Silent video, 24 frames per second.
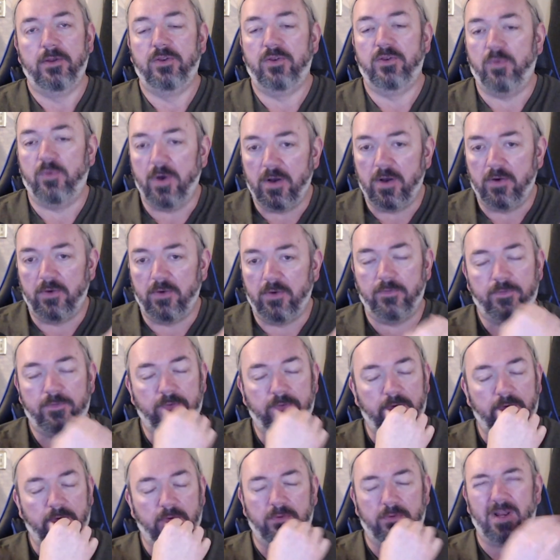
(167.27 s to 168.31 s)

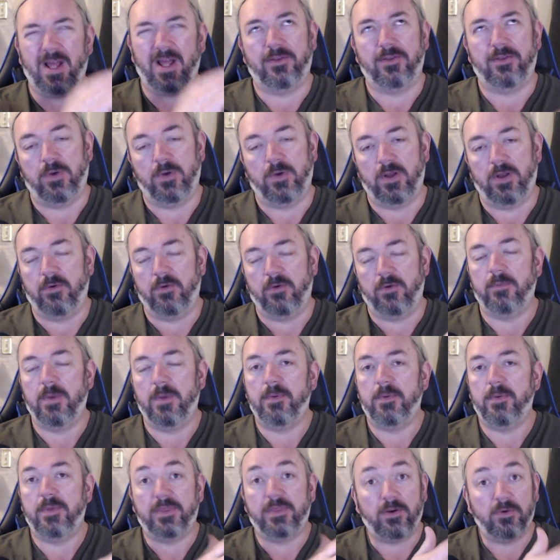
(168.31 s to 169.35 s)
12, or not 12,
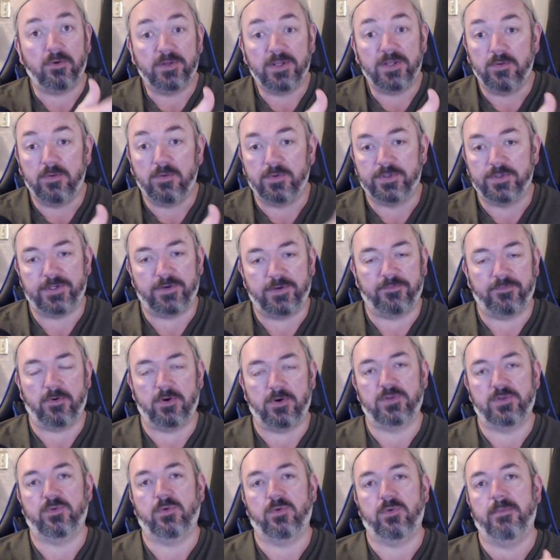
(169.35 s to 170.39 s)
maybe 13 was their
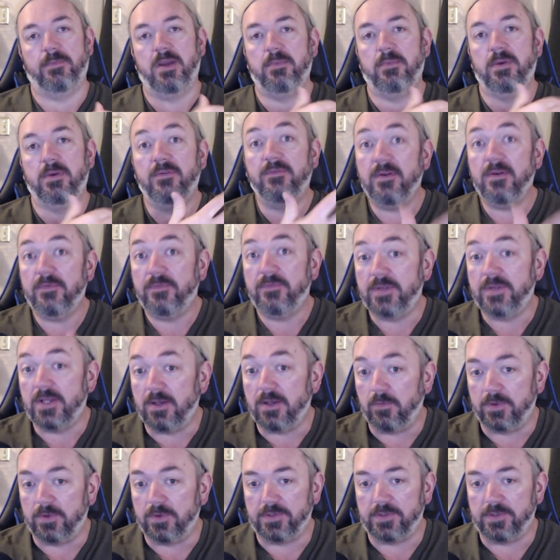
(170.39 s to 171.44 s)
first one, maybe
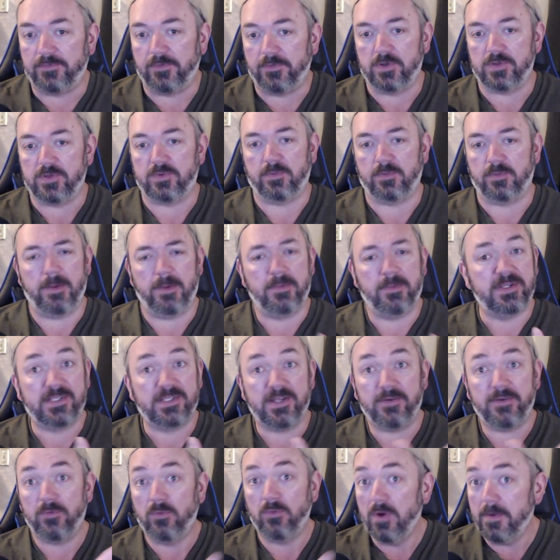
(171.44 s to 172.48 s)
15 was their first one, maybe
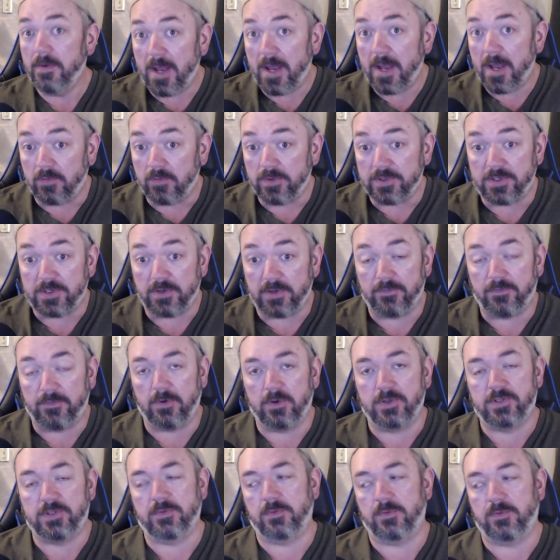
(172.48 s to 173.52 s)
7 Remake was their
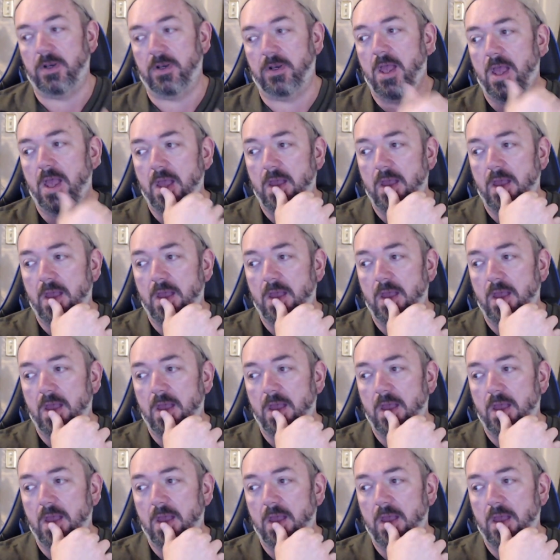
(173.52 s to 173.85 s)
first one,